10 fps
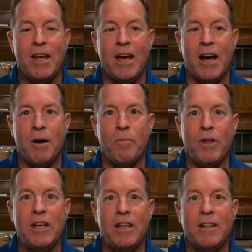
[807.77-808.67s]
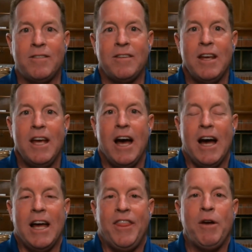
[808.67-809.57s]

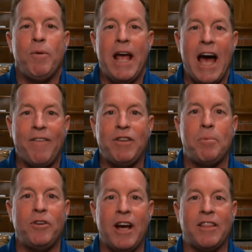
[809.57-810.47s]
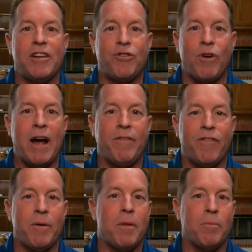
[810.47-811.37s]
I think we have to protect the driver
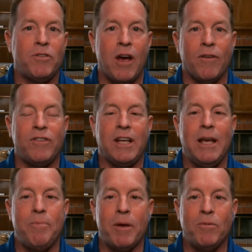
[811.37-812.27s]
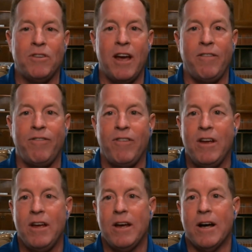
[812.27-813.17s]
from themselves to keep them safe
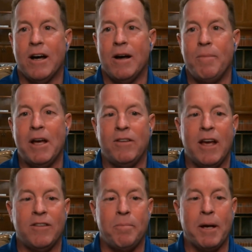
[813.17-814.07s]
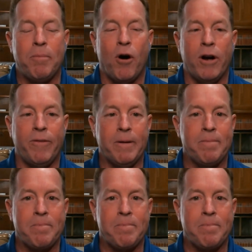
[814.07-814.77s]
as a big part of it.